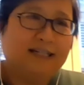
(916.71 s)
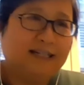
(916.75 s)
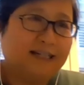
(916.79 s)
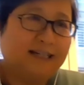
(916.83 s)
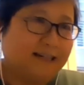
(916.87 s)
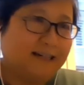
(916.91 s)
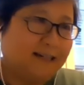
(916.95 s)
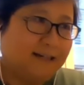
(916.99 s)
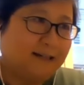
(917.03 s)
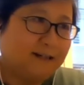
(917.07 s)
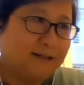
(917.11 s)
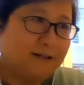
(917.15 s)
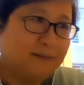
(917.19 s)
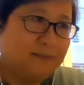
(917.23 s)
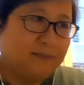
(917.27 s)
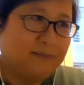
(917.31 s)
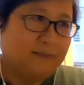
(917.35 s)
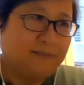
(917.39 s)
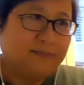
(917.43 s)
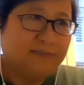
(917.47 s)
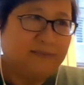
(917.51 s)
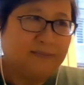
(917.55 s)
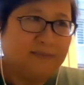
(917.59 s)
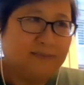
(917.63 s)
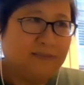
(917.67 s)
um,
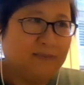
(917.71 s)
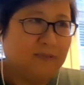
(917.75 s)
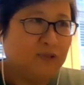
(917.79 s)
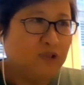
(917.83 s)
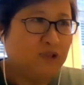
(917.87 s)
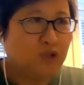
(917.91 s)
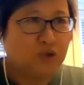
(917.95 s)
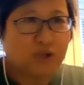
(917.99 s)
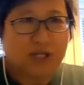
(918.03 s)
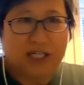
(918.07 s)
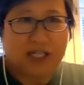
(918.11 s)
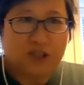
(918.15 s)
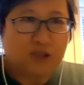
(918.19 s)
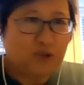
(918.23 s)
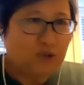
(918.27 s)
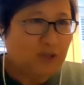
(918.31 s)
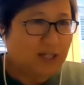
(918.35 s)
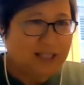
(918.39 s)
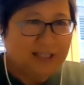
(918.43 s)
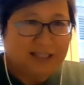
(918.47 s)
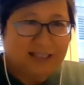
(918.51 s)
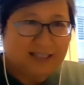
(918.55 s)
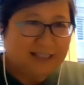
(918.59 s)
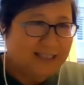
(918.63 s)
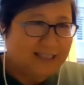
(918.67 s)
try to
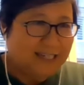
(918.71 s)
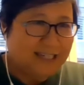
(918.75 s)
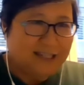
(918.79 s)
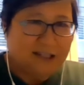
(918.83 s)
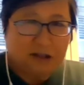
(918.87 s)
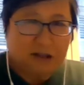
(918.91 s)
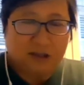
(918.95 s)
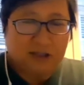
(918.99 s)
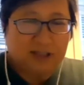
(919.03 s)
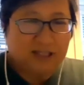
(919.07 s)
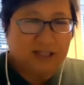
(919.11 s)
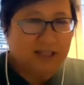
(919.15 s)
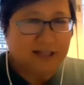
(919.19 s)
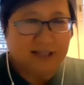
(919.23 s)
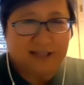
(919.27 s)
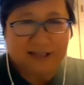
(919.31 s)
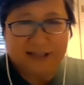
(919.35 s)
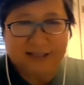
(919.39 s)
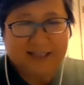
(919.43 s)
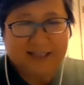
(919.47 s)
understand all the